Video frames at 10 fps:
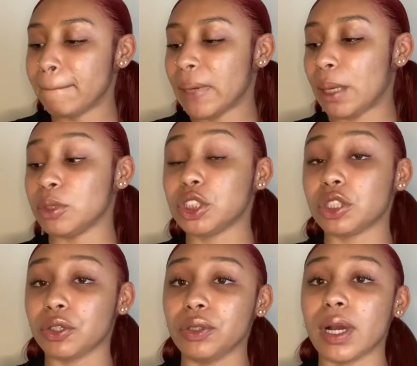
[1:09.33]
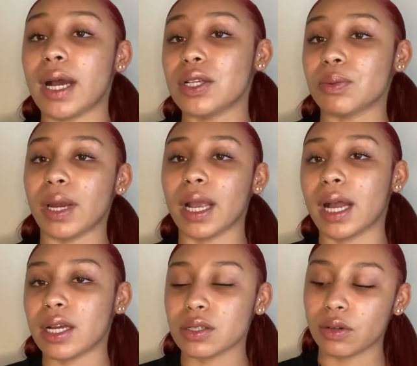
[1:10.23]
I'm just showing you guys what I
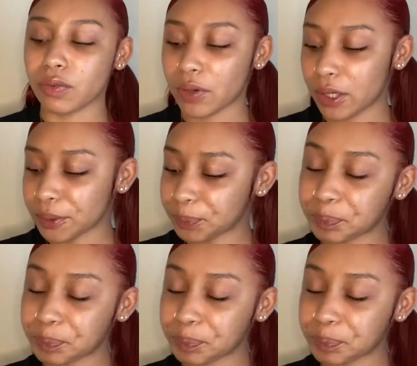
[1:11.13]
got so far.